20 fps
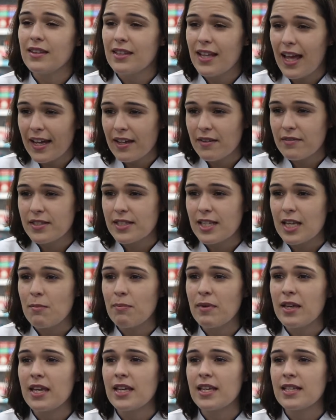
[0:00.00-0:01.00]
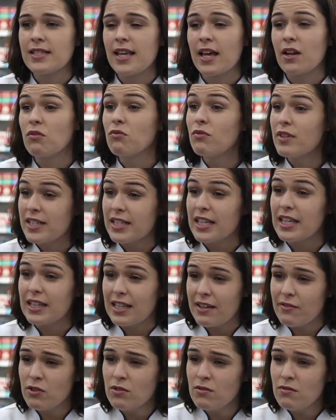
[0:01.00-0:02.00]
lack of sleep is at a risky
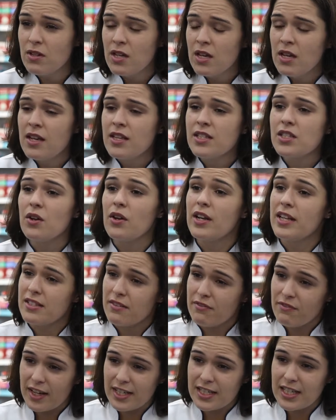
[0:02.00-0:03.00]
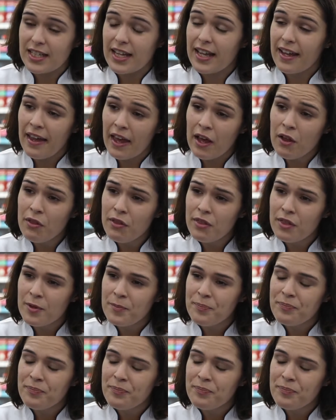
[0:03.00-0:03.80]
level, so it is affecting their health.